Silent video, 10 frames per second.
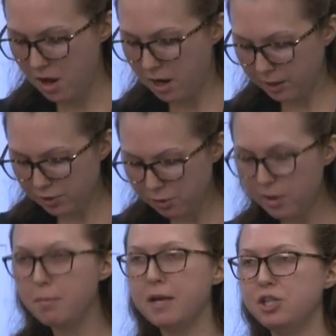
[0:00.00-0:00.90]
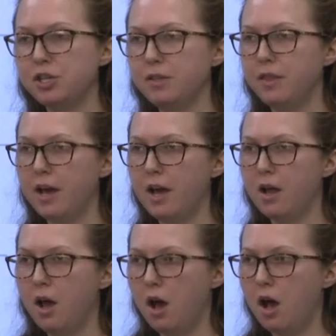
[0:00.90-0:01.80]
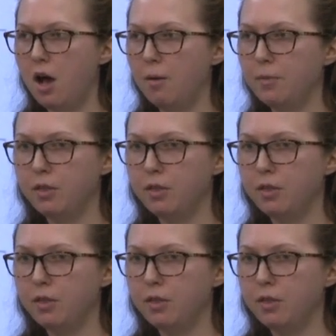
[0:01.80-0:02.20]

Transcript: I also want to mention that um,